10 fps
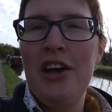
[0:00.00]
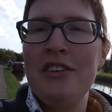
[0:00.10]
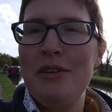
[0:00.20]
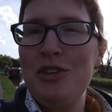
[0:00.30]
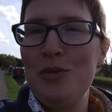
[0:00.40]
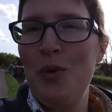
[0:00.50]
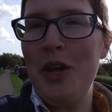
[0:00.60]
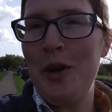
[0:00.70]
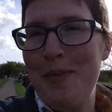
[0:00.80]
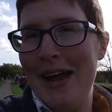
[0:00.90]
So we're just
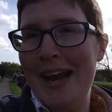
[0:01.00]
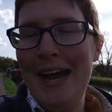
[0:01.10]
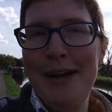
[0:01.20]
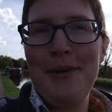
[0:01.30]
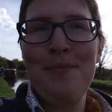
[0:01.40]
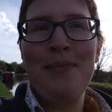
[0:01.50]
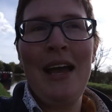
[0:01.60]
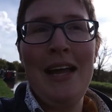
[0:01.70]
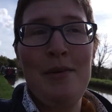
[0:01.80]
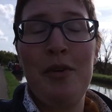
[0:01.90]
walking up there now
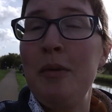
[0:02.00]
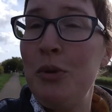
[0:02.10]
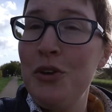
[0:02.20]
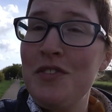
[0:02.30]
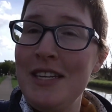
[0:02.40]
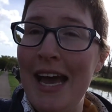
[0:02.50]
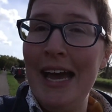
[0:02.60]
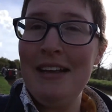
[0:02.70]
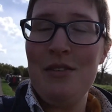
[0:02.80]
and then we've got to move today.